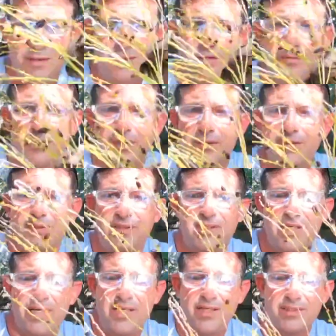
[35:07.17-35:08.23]
I'm gonna just
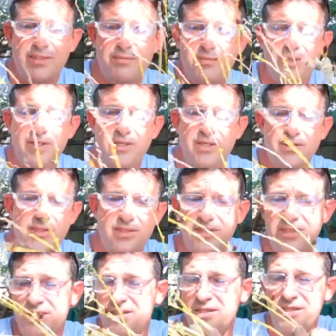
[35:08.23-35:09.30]
take some of these
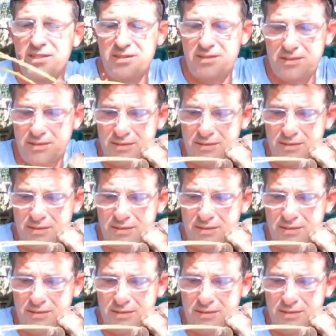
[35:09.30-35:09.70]
seeds.